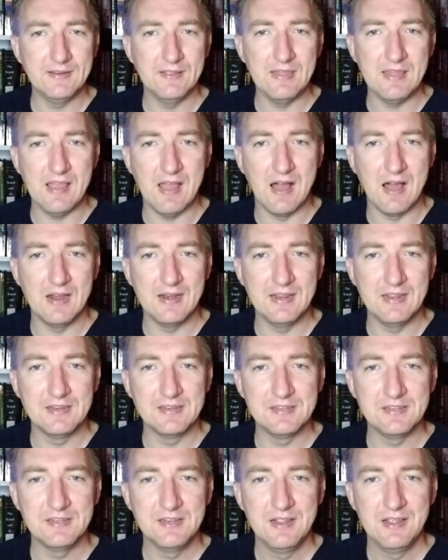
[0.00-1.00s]
to the
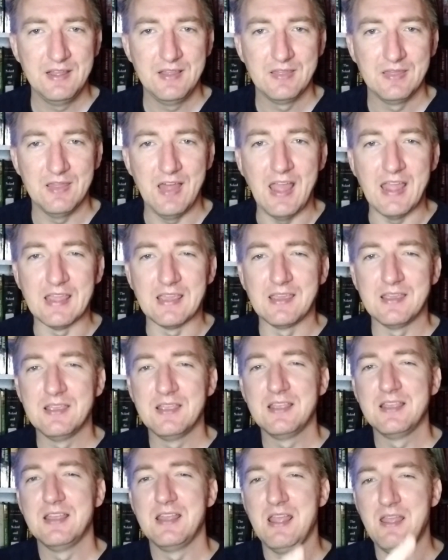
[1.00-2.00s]
audience, like,
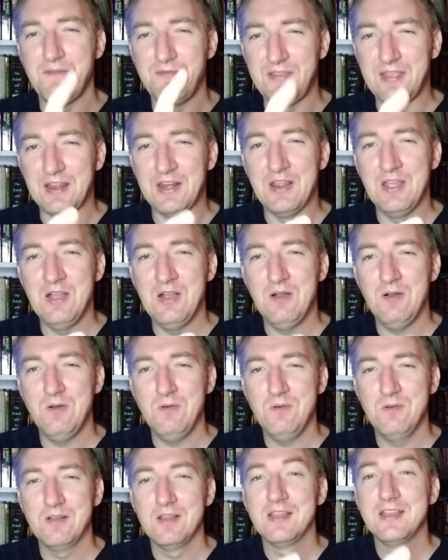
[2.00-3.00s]
if you
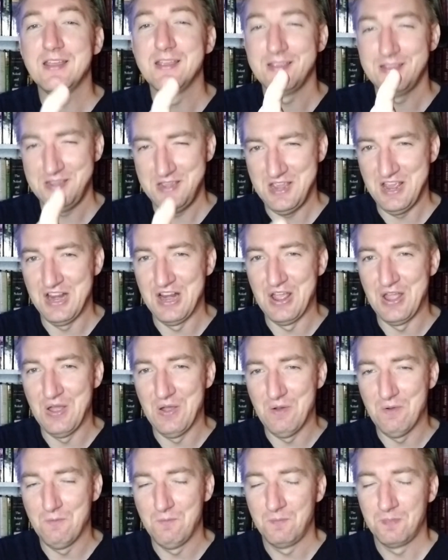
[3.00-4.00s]
know, you know.
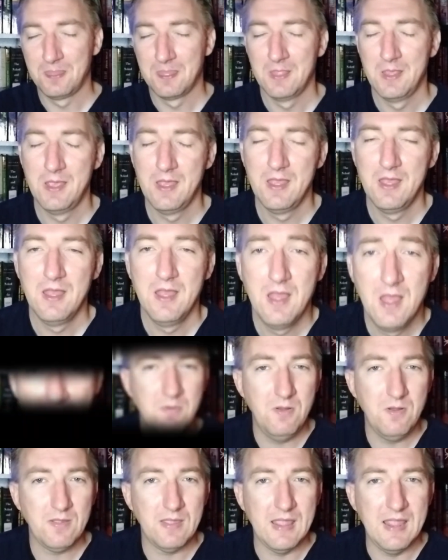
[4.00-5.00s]
The
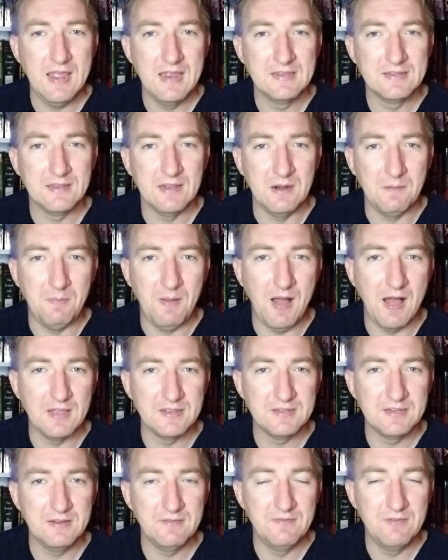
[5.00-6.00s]
book ends on a
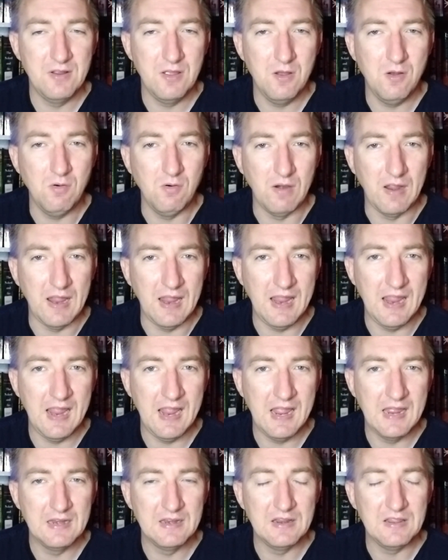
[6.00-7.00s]
positive note,
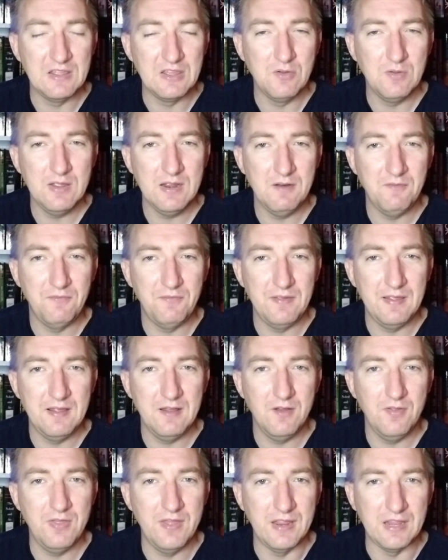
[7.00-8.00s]
and you get a
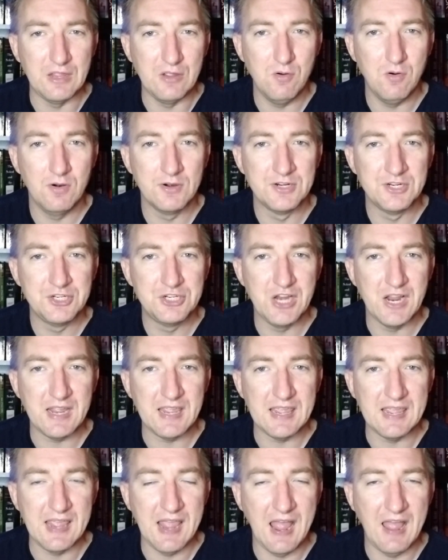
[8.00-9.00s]
feel that Yord and
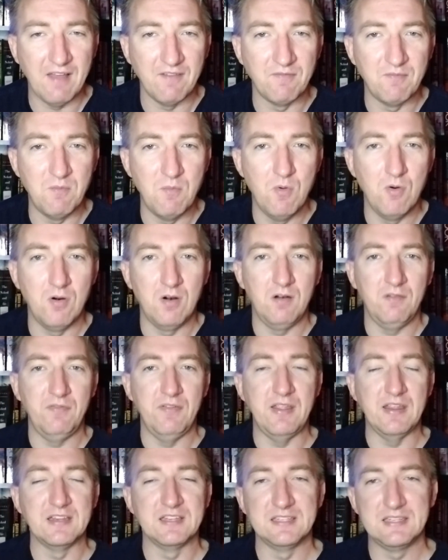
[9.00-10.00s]
Jecki have more of
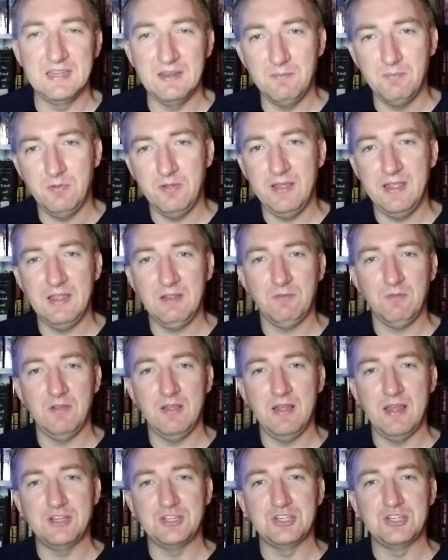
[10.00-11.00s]
a sibling
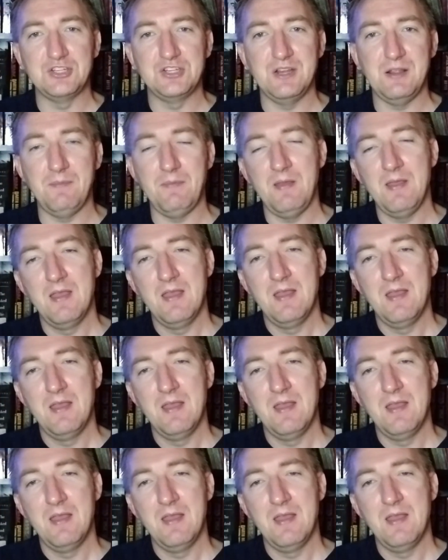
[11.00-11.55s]
relationship